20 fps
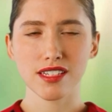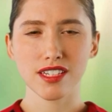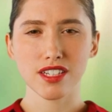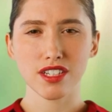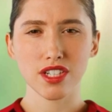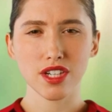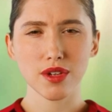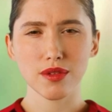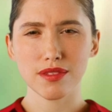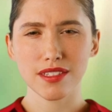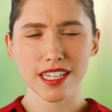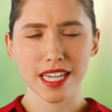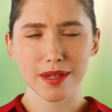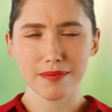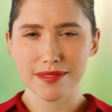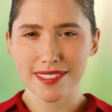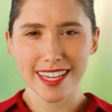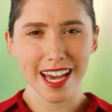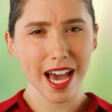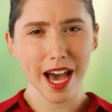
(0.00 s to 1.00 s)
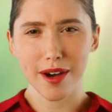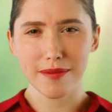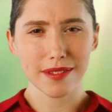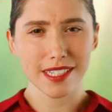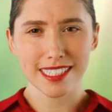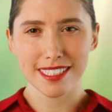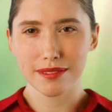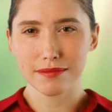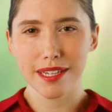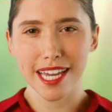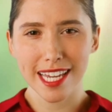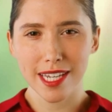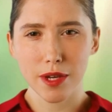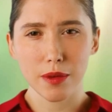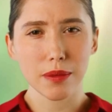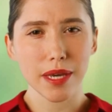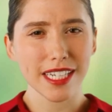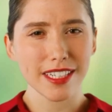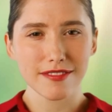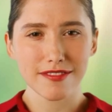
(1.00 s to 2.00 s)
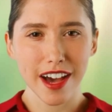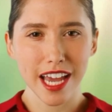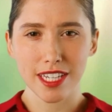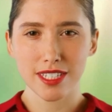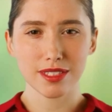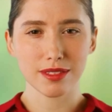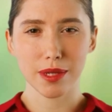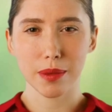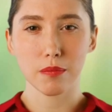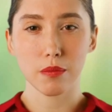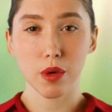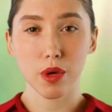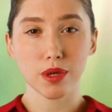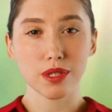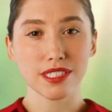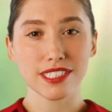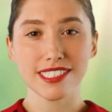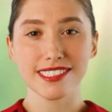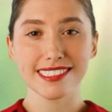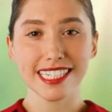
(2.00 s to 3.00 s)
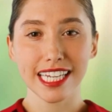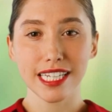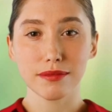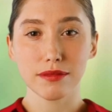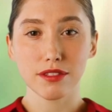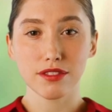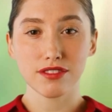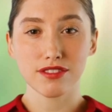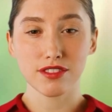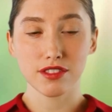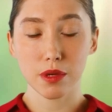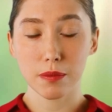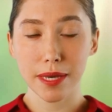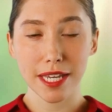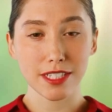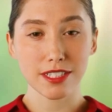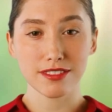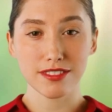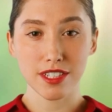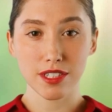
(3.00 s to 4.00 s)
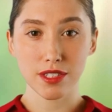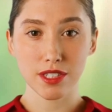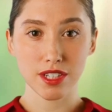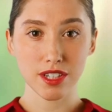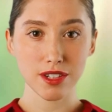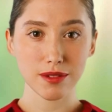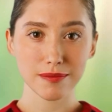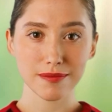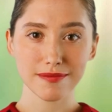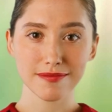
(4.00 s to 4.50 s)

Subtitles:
Use GibbsCAM to make your manufacturing more sustainable for a better future.